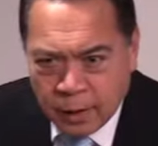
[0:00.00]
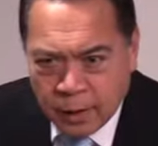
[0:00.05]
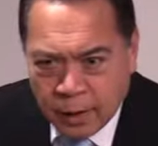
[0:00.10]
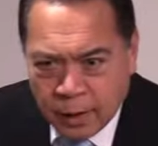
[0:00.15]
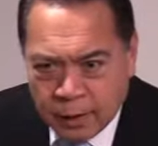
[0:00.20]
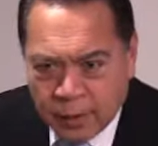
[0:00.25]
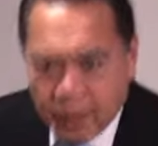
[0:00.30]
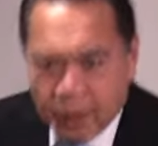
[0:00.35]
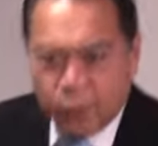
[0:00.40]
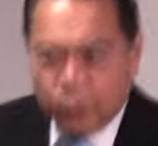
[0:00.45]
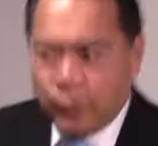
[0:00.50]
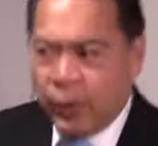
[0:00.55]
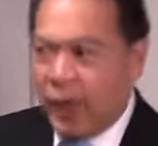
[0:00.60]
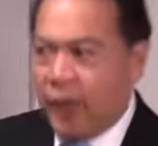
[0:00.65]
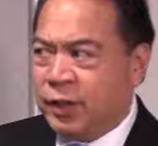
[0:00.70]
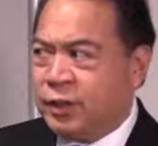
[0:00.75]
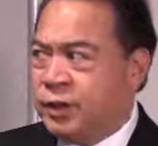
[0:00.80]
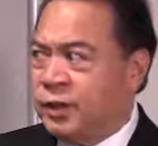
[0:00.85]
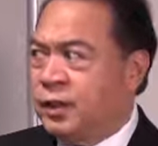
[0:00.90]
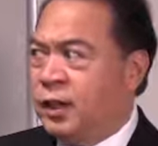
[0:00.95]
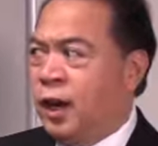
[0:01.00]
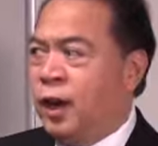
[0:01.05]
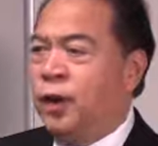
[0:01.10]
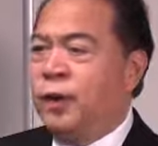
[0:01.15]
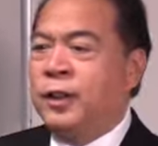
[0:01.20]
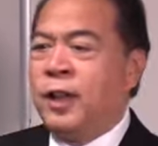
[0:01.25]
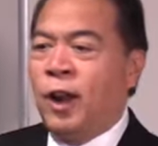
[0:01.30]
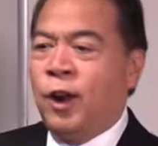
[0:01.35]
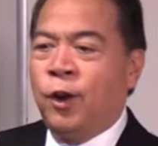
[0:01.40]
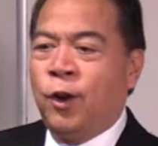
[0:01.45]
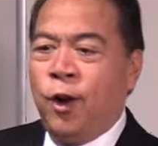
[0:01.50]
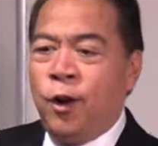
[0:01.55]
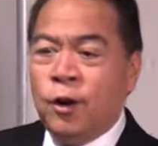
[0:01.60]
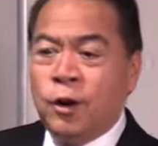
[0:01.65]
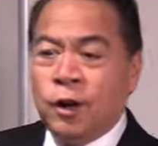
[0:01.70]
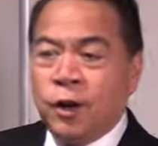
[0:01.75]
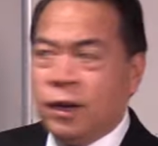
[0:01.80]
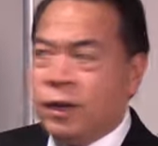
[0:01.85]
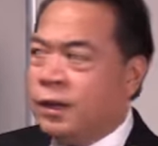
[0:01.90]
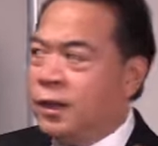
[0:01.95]
And then the
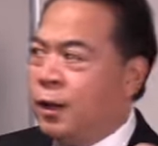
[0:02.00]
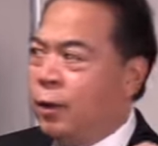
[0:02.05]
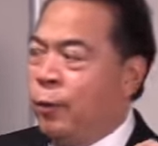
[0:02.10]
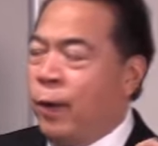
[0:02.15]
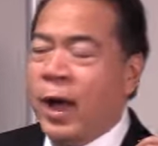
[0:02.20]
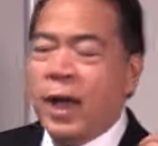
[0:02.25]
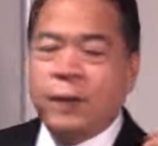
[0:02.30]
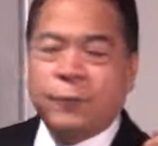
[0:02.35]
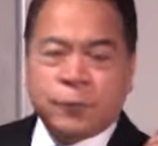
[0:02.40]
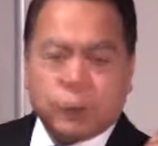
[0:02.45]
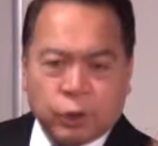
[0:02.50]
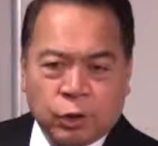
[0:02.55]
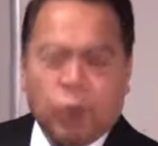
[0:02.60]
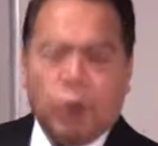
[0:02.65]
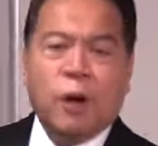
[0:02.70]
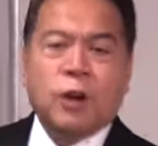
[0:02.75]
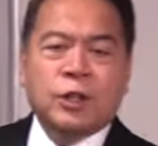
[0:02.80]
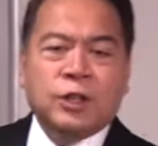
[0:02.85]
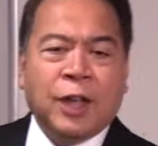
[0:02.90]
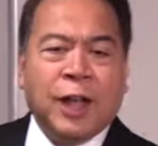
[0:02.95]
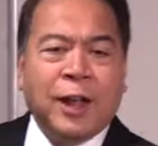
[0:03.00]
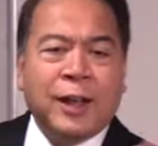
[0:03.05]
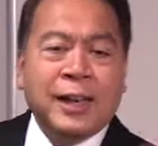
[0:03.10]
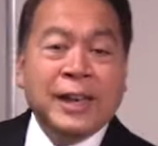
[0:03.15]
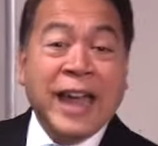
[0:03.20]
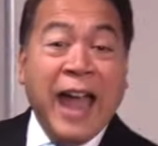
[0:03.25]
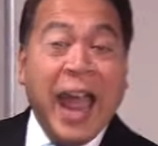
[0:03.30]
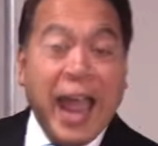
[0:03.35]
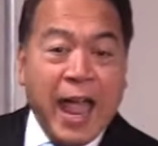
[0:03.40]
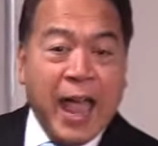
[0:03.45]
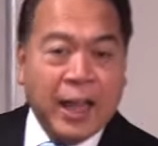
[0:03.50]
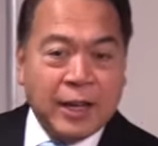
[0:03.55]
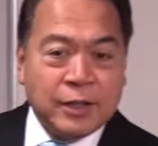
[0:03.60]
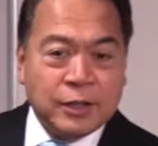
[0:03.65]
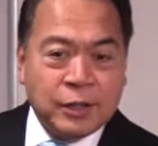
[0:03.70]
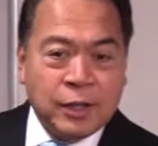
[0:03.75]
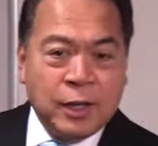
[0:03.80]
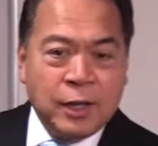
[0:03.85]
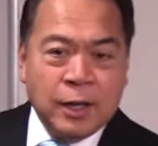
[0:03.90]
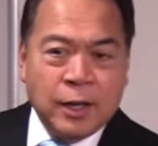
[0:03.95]
longer the wife talks and
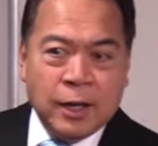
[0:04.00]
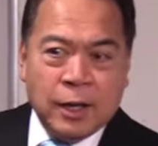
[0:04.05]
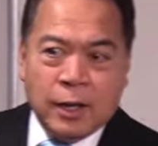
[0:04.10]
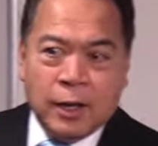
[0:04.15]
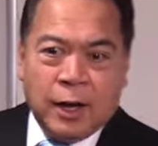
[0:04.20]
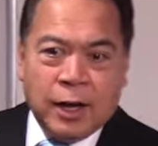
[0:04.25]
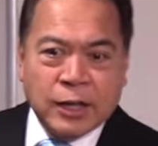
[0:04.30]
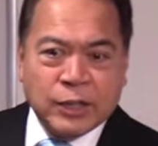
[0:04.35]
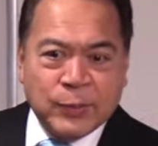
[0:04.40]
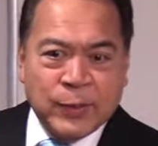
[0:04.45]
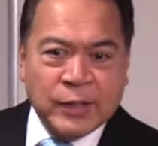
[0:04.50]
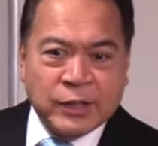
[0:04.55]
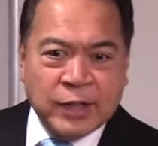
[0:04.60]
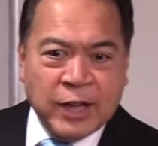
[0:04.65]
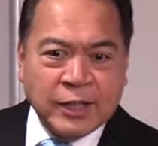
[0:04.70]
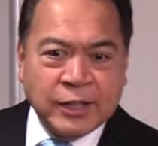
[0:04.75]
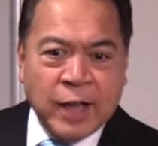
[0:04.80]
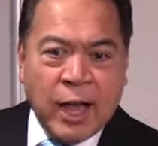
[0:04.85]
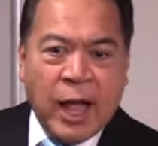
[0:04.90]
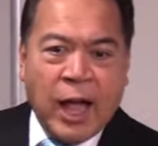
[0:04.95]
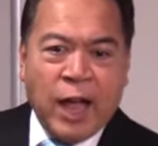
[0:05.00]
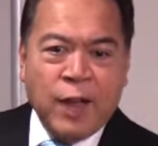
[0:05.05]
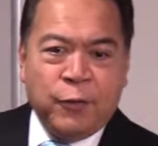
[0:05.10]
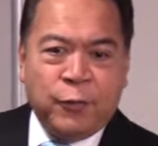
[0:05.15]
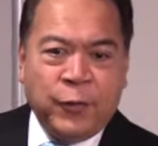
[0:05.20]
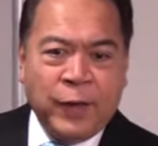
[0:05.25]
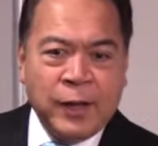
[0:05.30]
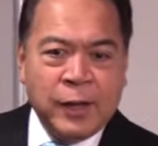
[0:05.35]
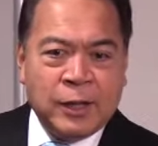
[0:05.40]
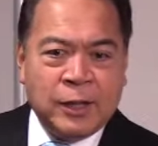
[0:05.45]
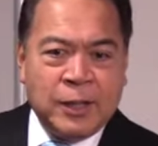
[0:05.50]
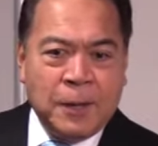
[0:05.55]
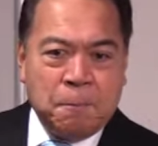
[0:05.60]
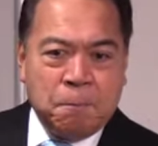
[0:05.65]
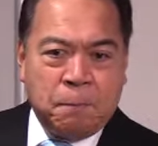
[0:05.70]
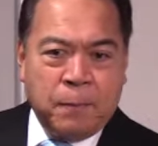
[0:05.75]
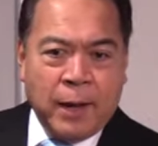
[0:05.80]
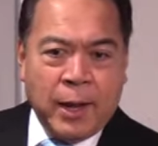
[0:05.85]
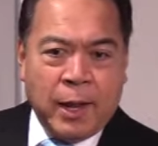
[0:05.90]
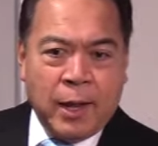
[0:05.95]
nags, the husband says, I feel
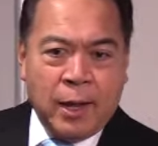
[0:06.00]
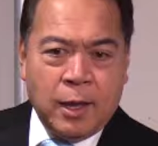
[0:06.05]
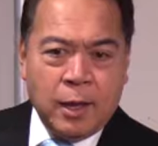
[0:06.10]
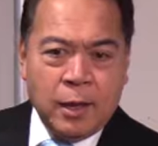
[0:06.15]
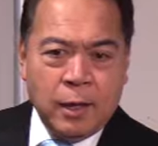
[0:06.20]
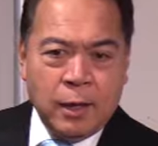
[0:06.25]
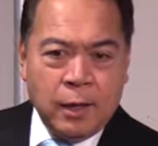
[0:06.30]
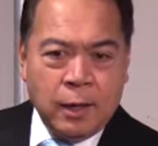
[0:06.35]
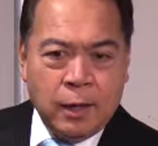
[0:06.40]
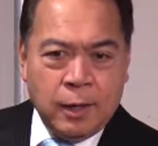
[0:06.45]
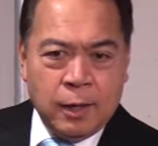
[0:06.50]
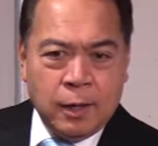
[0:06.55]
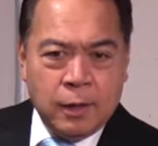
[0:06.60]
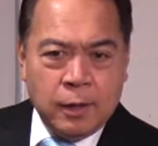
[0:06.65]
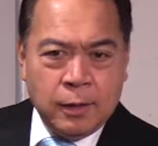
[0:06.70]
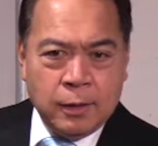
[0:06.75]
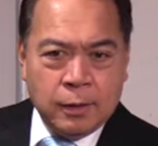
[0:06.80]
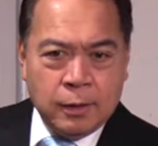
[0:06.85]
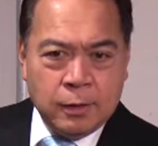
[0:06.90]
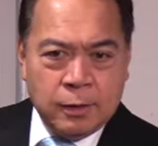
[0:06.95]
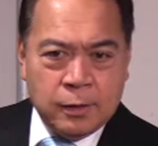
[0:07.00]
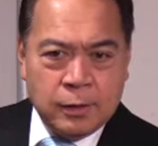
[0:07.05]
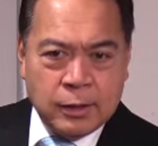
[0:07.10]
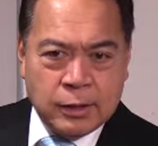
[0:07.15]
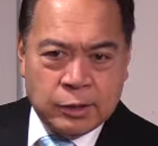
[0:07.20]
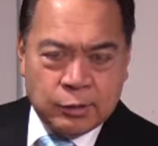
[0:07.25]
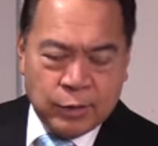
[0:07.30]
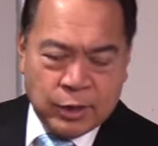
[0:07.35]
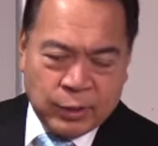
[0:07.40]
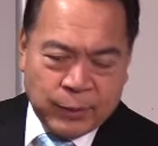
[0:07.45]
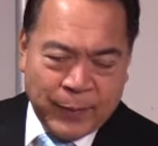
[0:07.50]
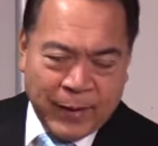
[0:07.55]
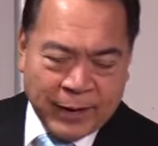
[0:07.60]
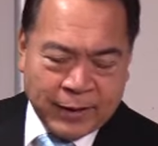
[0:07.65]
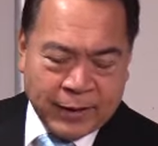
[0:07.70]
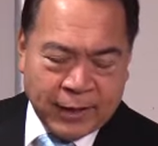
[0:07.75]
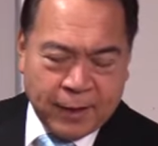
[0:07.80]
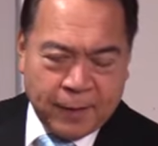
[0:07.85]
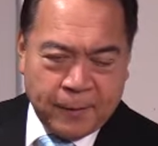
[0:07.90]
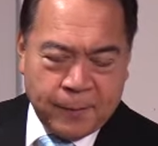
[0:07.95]
deeply
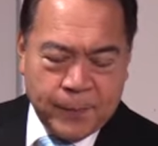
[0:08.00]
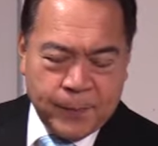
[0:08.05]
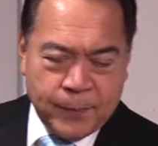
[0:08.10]
disrespected.